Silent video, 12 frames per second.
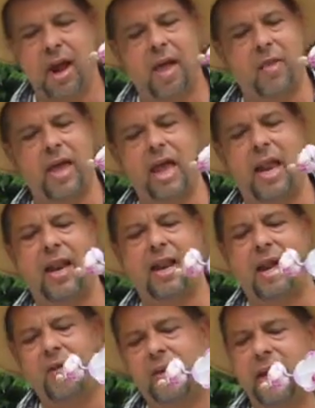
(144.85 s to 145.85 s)
and they are
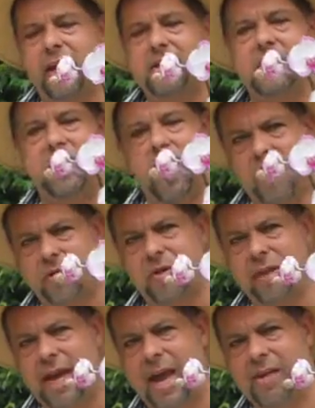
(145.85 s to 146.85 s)
lovely and delightful
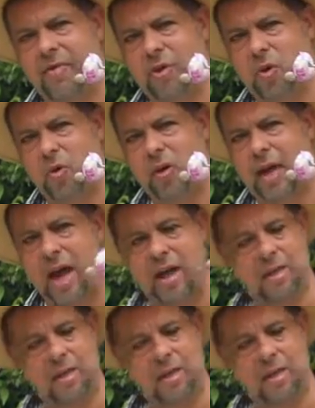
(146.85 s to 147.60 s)
to have in your yard.